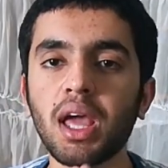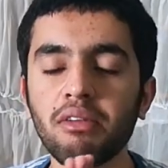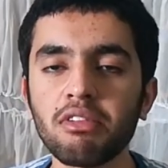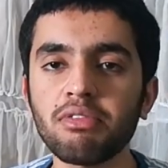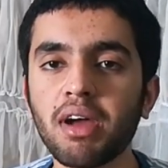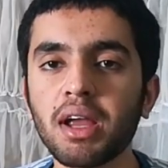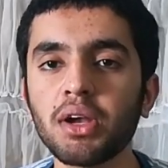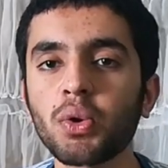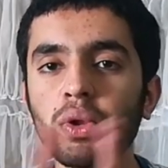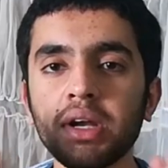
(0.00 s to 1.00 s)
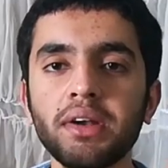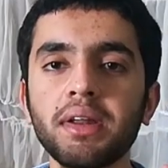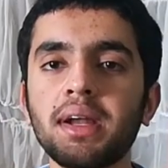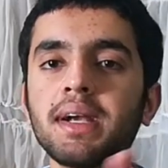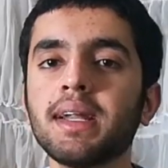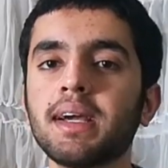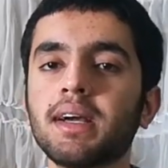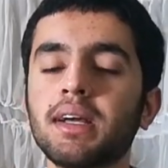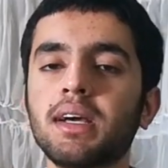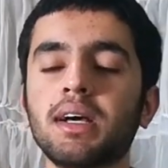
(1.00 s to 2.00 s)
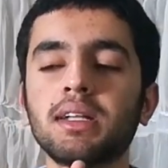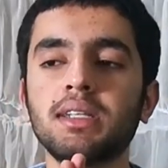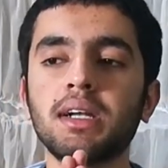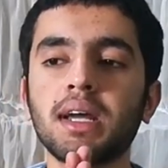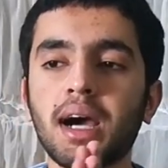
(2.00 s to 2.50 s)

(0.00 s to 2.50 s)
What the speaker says: ever find on internet, that